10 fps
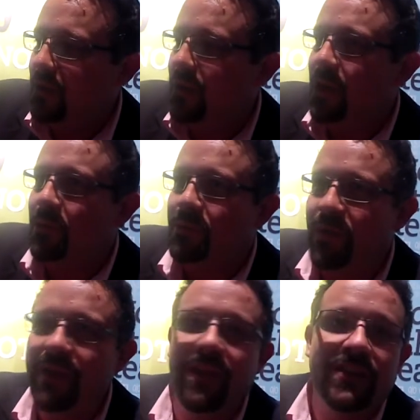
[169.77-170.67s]
you know, with
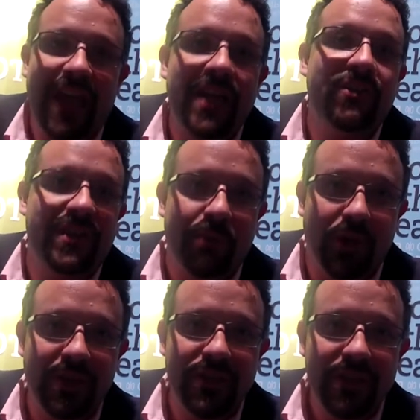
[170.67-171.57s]
previous address
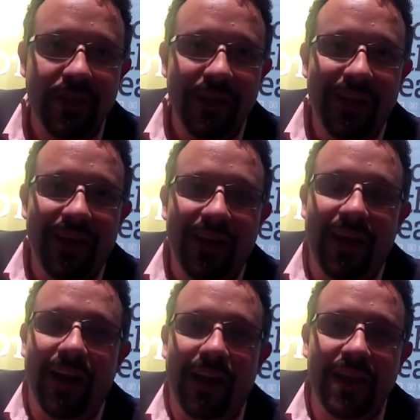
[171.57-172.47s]
books
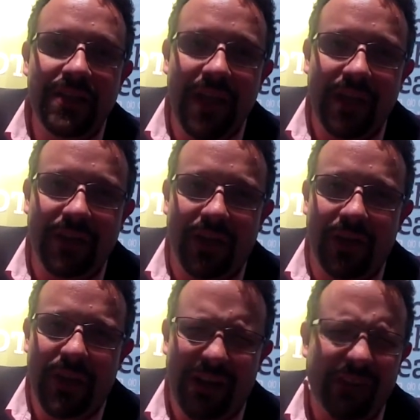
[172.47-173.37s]
uh, is that
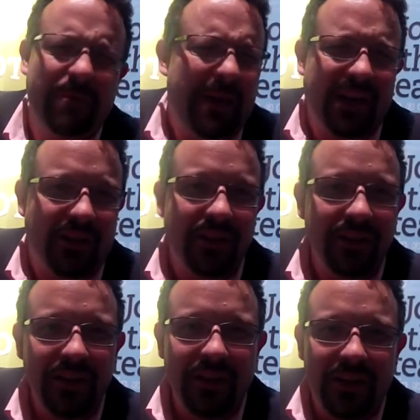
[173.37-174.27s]
they're, they're alphabetical.
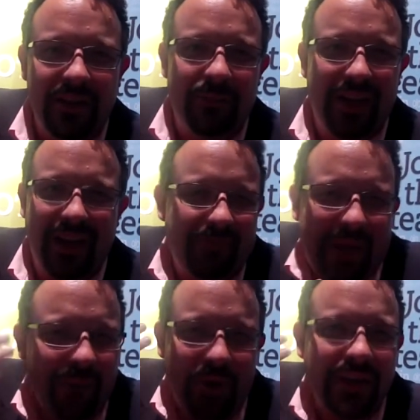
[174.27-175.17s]
But I,
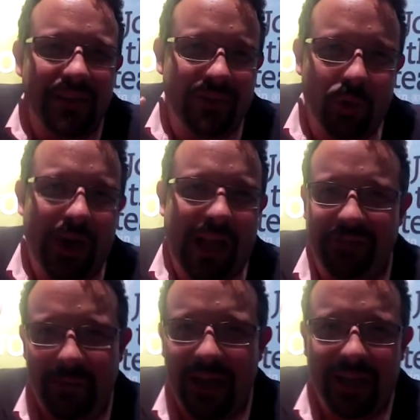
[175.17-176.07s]
my brain doesn't work
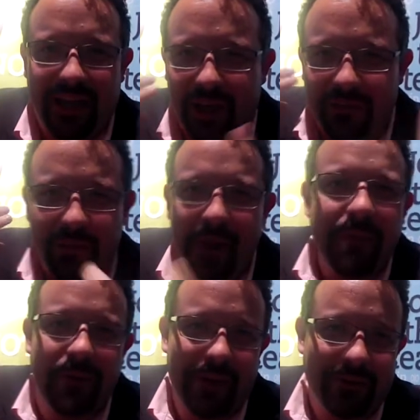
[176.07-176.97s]
alphabetically. I don't
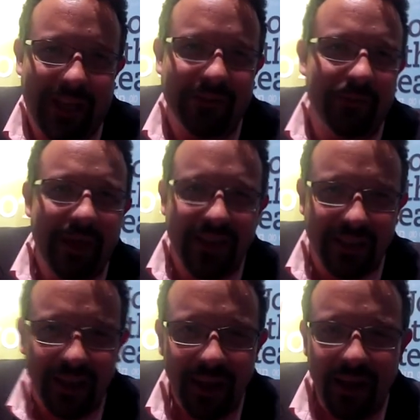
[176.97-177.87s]
remember people
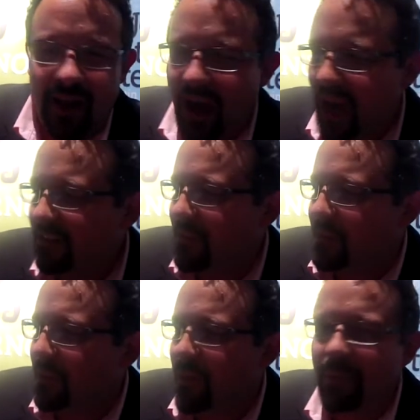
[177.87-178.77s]
alphabetically. I
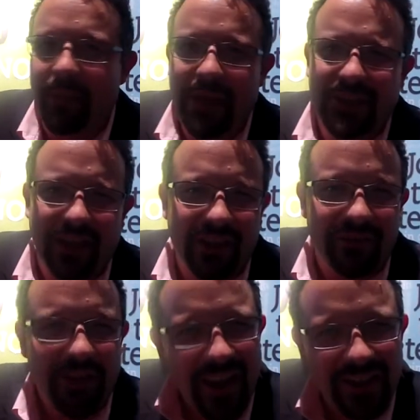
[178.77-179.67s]
remember people based on their
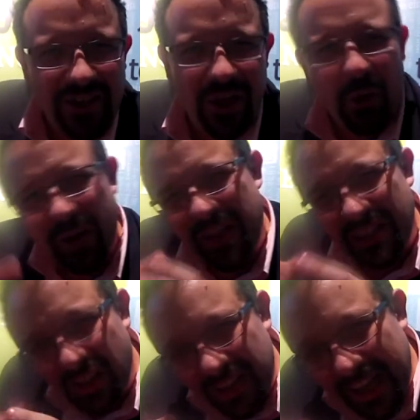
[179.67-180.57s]
face, you know, what do
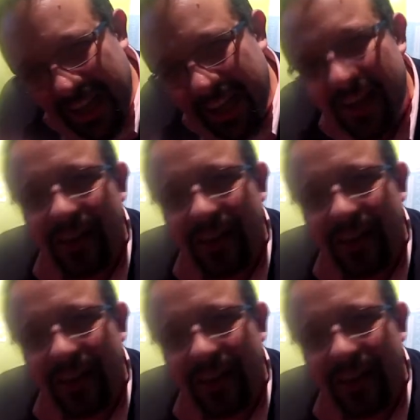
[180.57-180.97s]
they look like,